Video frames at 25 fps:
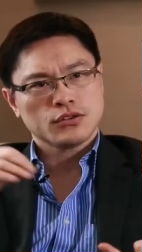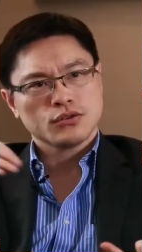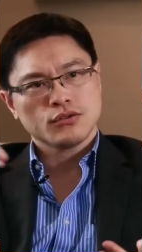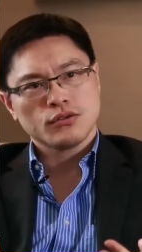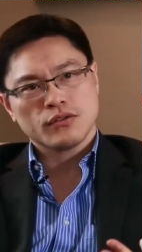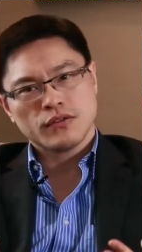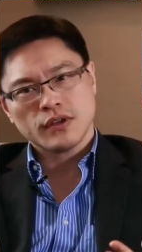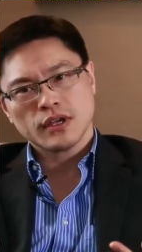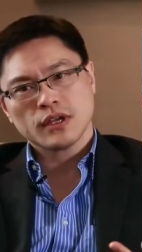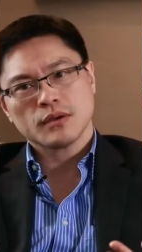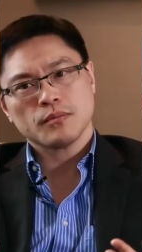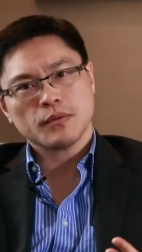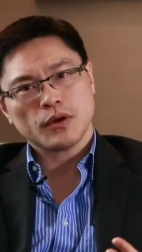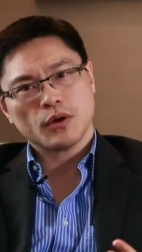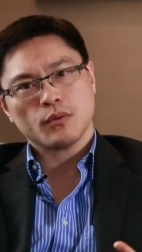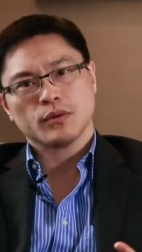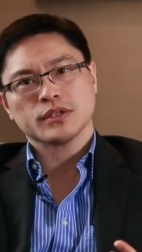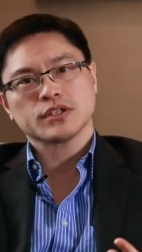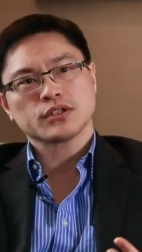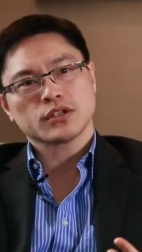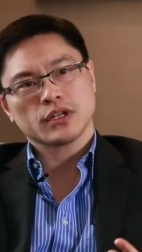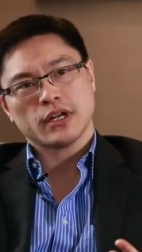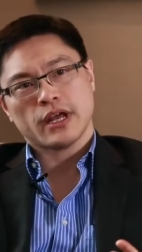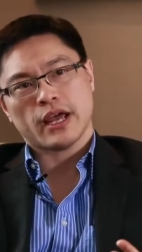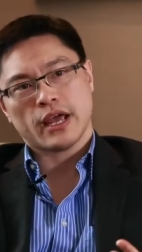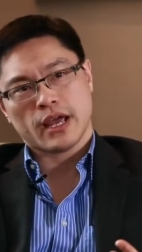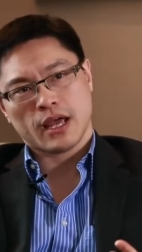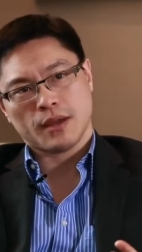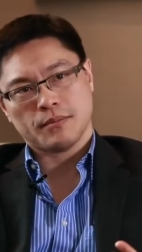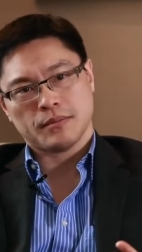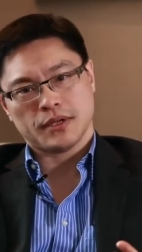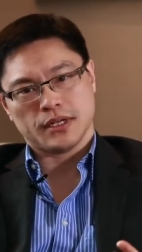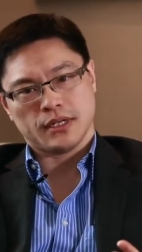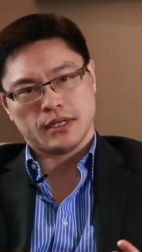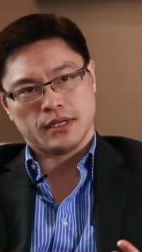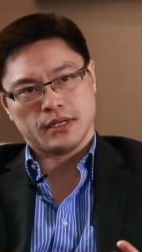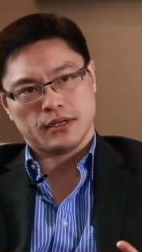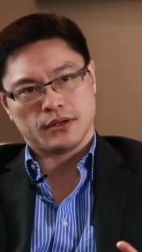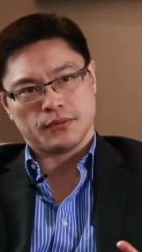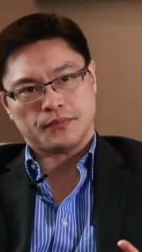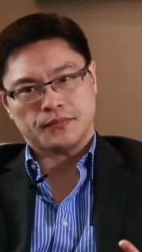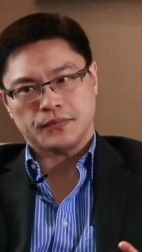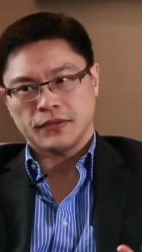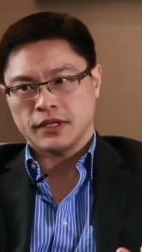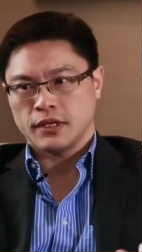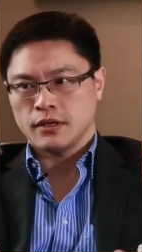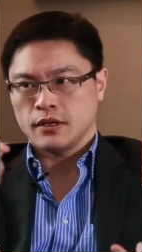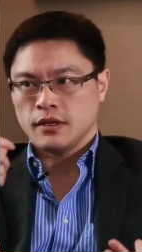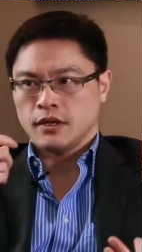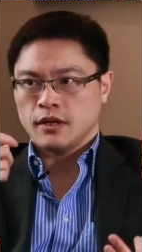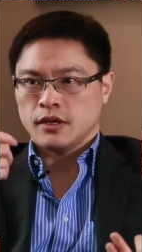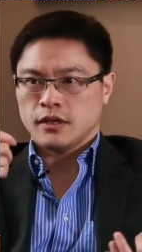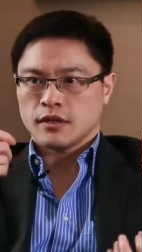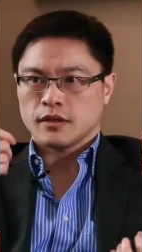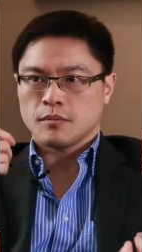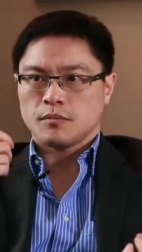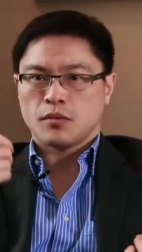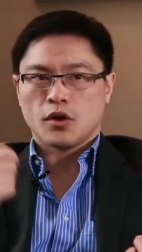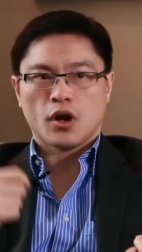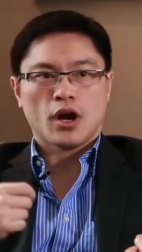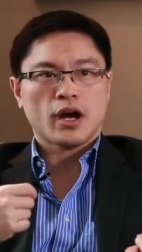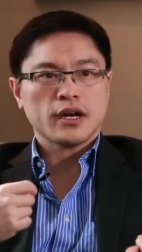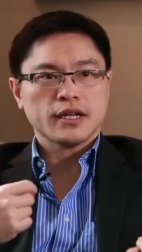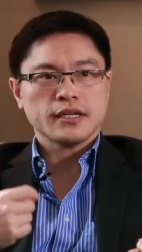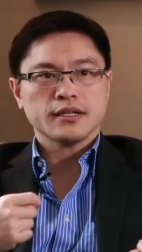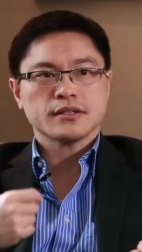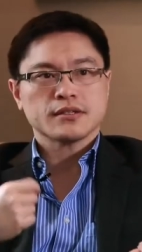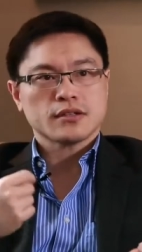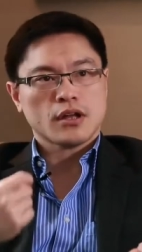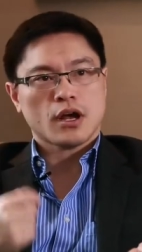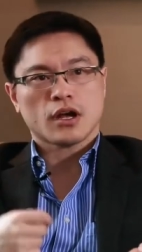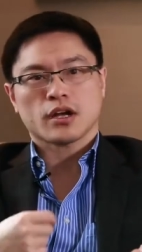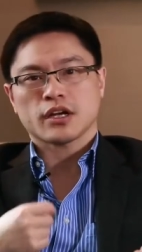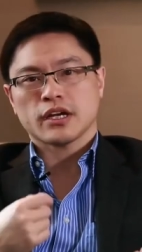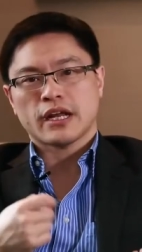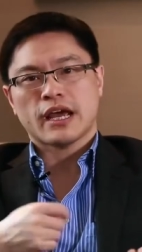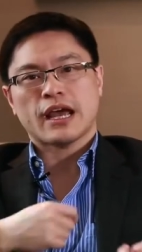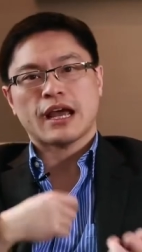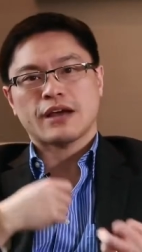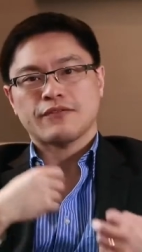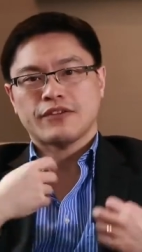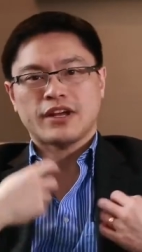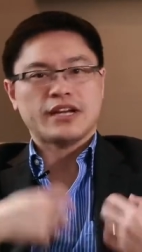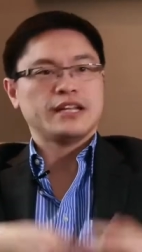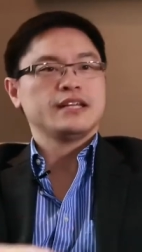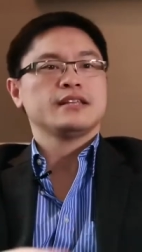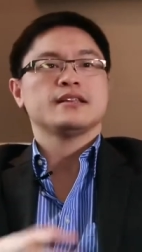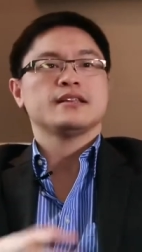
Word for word: So think about what's going to happen here. The body is not going to have